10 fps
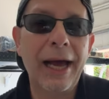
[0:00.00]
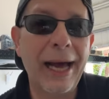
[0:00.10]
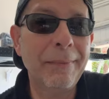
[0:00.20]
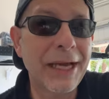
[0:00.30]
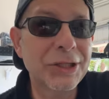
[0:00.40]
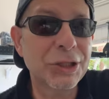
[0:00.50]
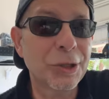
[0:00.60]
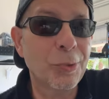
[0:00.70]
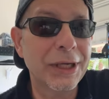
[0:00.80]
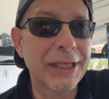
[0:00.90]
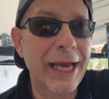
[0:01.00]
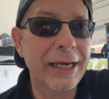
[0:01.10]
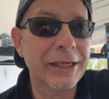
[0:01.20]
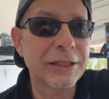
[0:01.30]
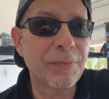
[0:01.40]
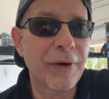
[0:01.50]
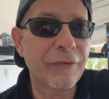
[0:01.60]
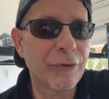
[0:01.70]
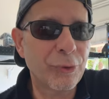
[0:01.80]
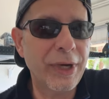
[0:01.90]
I'm not sure what that is, but
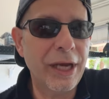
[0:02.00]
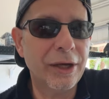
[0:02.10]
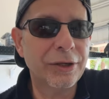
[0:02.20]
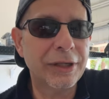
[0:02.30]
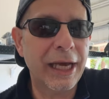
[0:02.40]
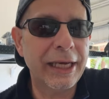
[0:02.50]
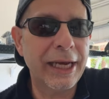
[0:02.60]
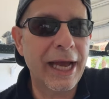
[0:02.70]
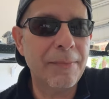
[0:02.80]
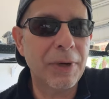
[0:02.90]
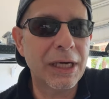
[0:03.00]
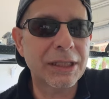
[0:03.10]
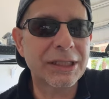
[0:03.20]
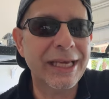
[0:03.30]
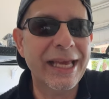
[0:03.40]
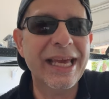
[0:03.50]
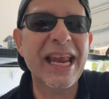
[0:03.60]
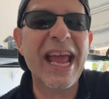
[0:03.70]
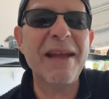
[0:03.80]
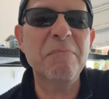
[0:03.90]
for $399, it
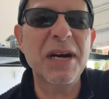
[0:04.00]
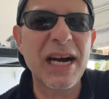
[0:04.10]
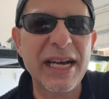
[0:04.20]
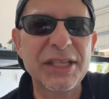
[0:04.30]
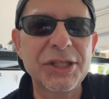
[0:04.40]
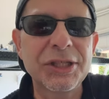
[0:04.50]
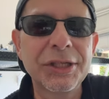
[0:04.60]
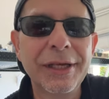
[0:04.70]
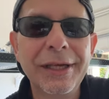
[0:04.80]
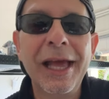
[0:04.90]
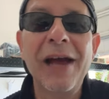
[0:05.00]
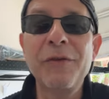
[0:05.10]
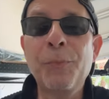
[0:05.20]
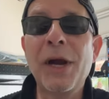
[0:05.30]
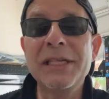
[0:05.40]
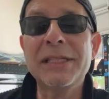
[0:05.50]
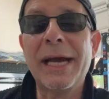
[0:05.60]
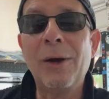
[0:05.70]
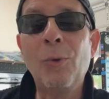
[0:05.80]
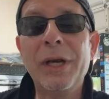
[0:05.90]
ain't much. Have you priced
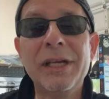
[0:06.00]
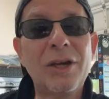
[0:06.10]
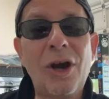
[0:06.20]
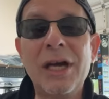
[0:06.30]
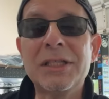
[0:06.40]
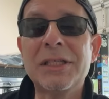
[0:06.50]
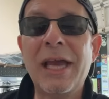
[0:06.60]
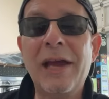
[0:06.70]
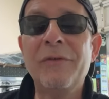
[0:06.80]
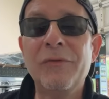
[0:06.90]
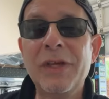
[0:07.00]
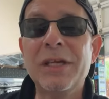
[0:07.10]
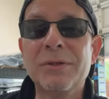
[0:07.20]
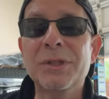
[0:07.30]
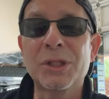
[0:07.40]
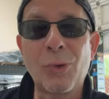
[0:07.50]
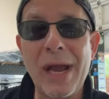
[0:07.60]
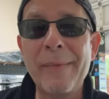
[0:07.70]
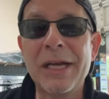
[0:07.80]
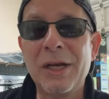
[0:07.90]
out what it costs to have your vehicle
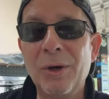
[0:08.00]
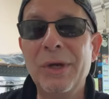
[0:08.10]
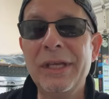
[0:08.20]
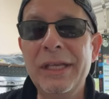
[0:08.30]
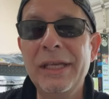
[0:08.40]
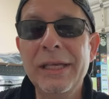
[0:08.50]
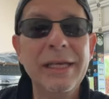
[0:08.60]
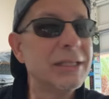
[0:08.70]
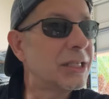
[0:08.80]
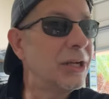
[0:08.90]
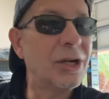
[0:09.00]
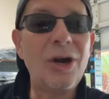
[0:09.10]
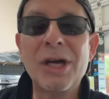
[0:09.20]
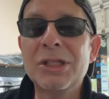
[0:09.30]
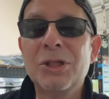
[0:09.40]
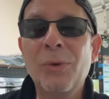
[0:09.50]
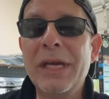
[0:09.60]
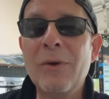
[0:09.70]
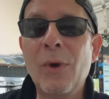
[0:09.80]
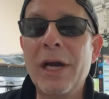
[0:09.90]
ceramic coated? It's gonna cost you
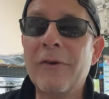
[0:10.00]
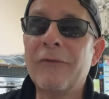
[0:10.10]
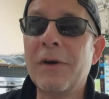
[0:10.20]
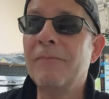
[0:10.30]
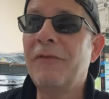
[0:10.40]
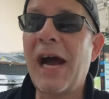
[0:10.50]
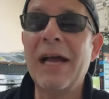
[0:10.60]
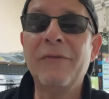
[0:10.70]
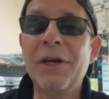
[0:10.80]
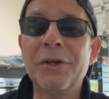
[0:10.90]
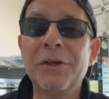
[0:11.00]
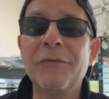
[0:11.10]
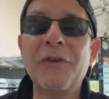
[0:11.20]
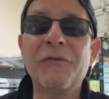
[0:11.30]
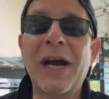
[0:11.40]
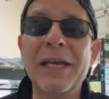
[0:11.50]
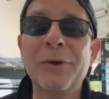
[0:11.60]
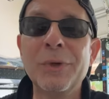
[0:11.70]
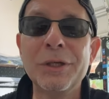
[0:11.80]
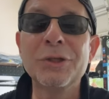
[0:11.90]
anywhere from $500 if you find
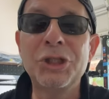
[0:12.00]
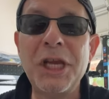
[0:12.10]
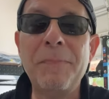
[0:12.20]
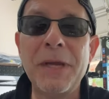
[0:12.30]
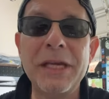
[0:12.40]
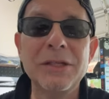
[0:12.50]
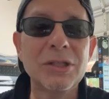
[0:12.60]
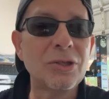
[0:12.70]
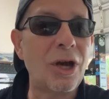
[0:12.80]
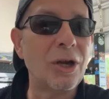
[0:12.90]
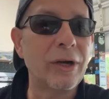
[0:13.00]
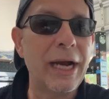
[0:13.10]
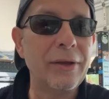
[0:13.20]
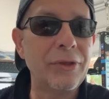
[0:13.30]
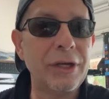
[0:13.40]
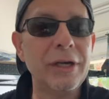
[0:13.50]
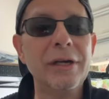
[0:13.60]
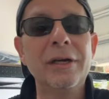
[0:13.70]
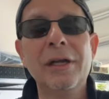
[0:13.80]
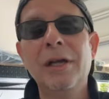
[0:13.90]
a real cheapy installer out there,